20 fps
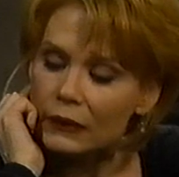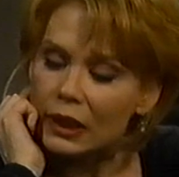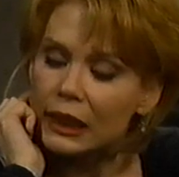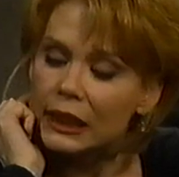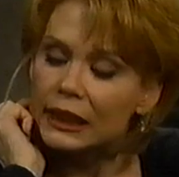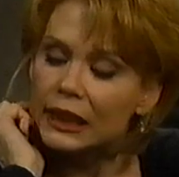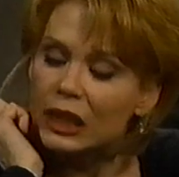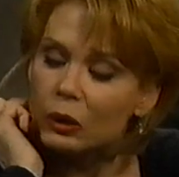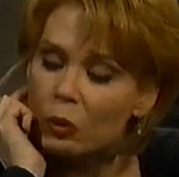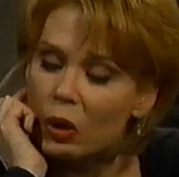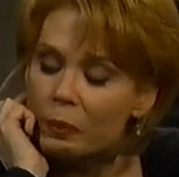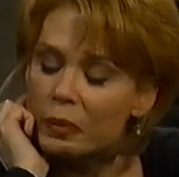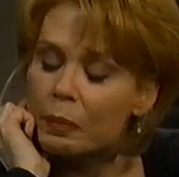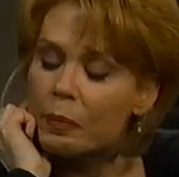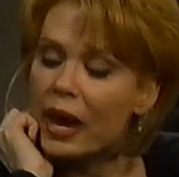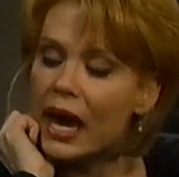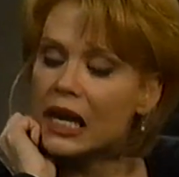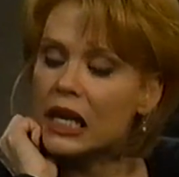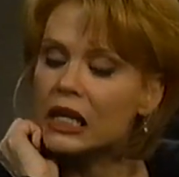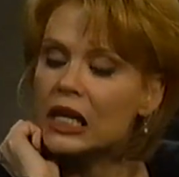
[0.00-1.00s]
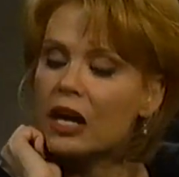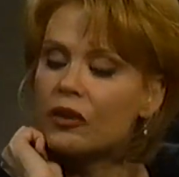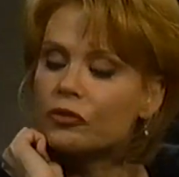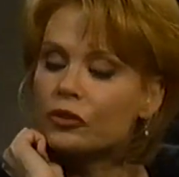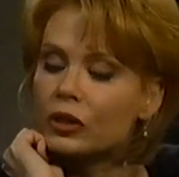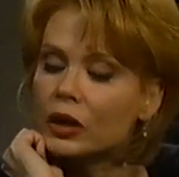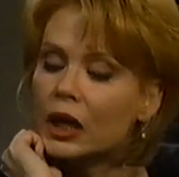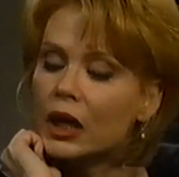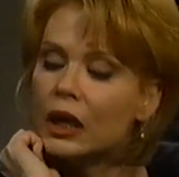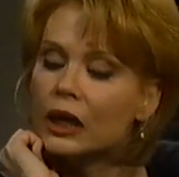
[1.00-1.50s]
Did he want me back enough
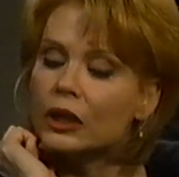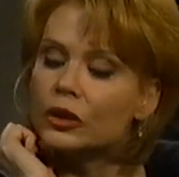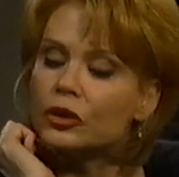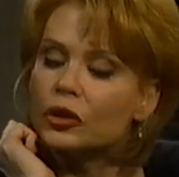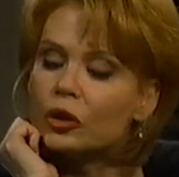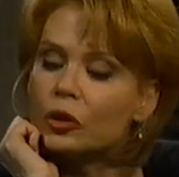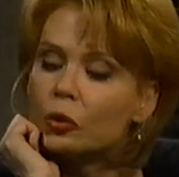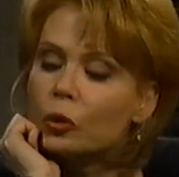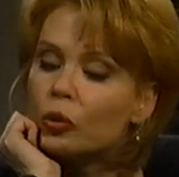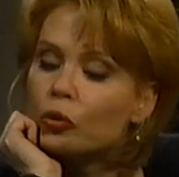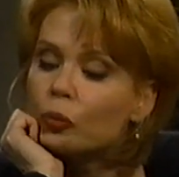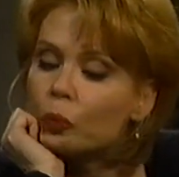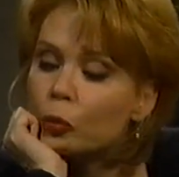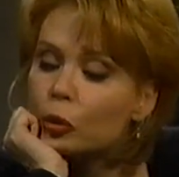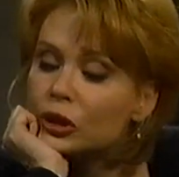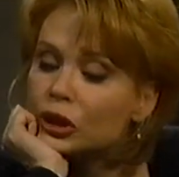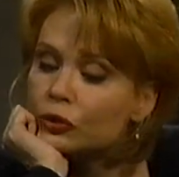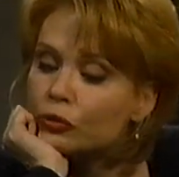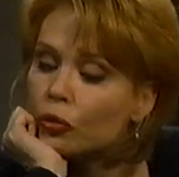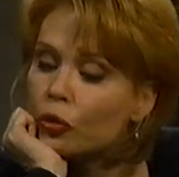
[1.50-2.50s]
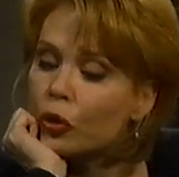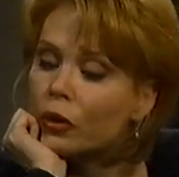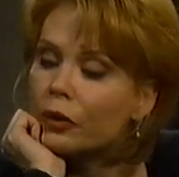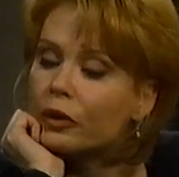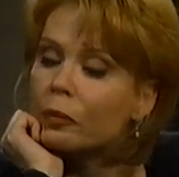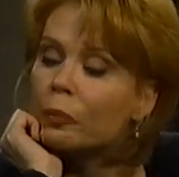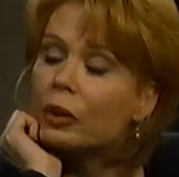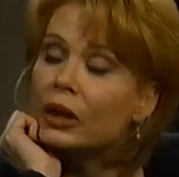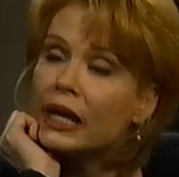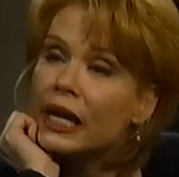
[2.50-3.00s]
to, to push forward
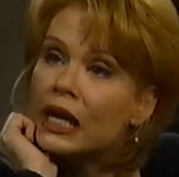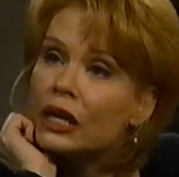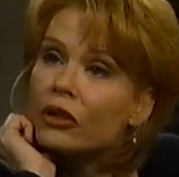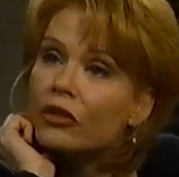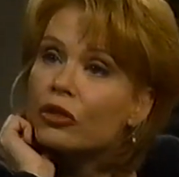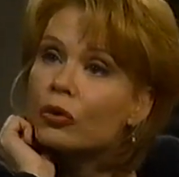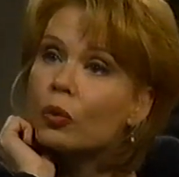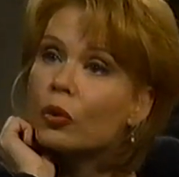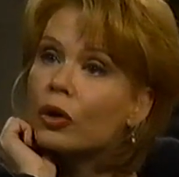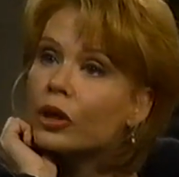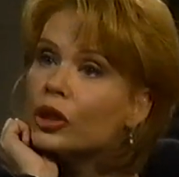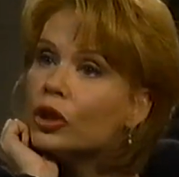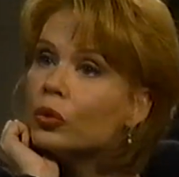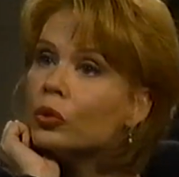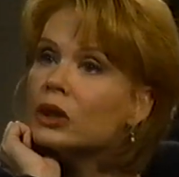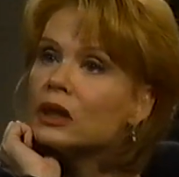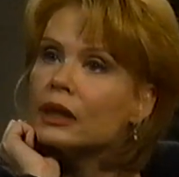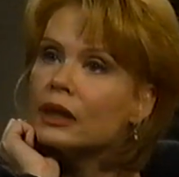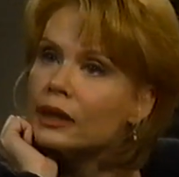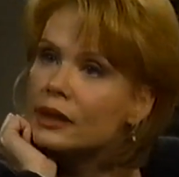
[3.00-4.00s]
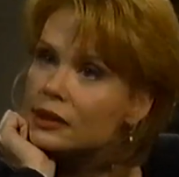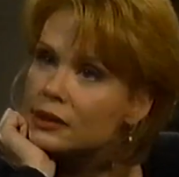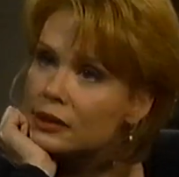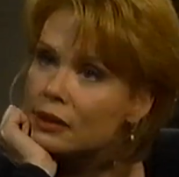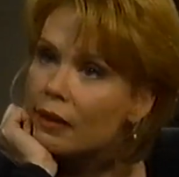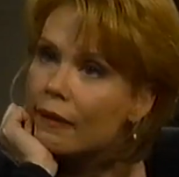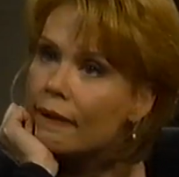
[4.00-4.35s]
a plan to thwart you and Liza?